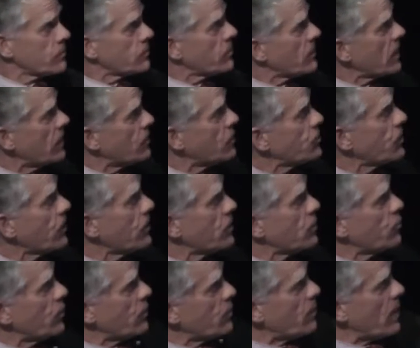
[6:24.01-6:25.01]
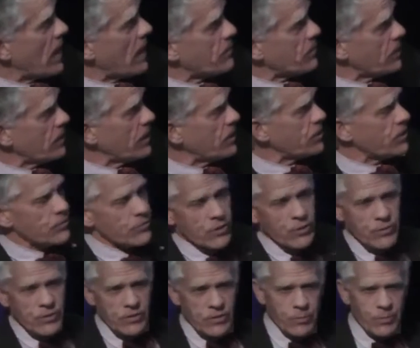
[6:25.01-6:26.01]
It starts with population growth
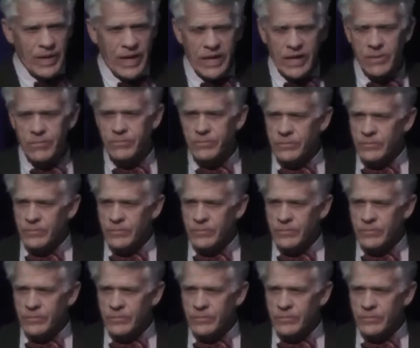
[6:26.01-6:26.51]
at the bottom.